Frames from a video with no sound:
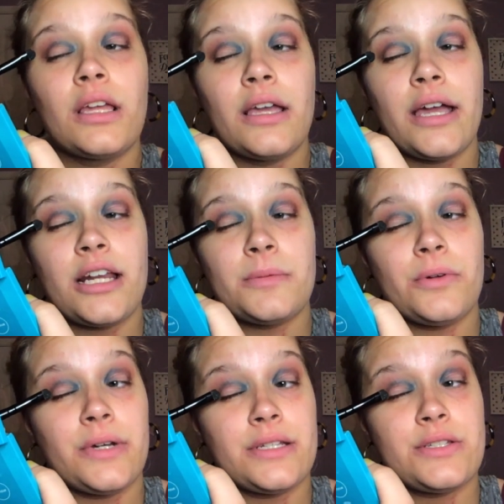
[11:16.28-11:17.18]
And I'm
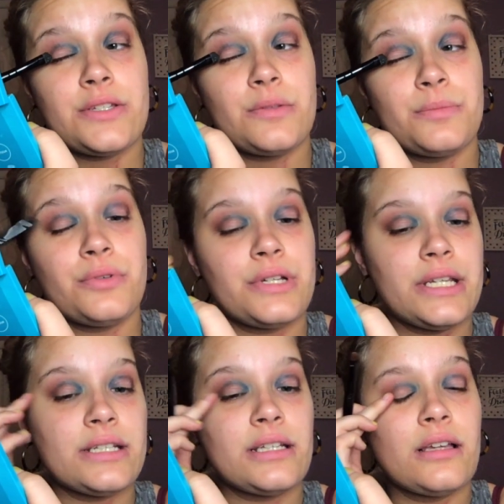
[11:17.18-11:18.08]
going to put
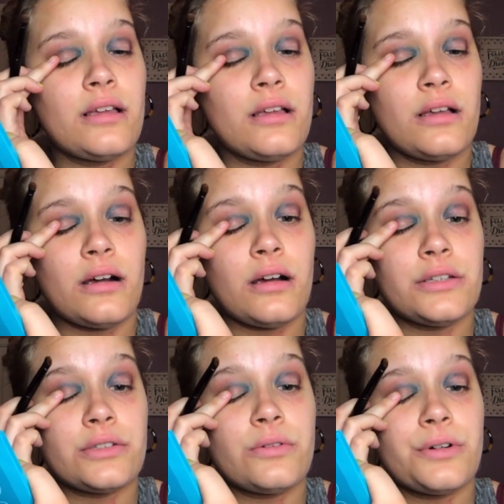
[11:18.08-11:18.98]
it on
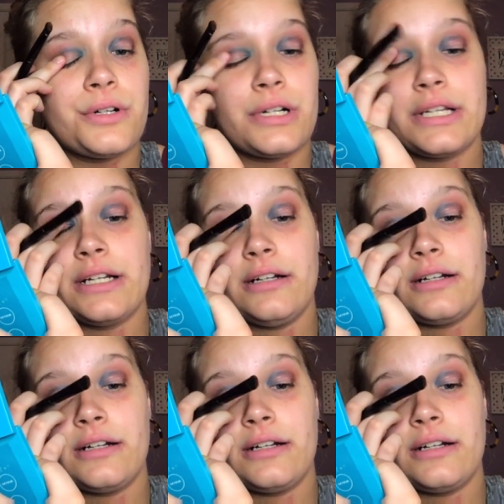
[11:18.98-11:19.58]
the corner here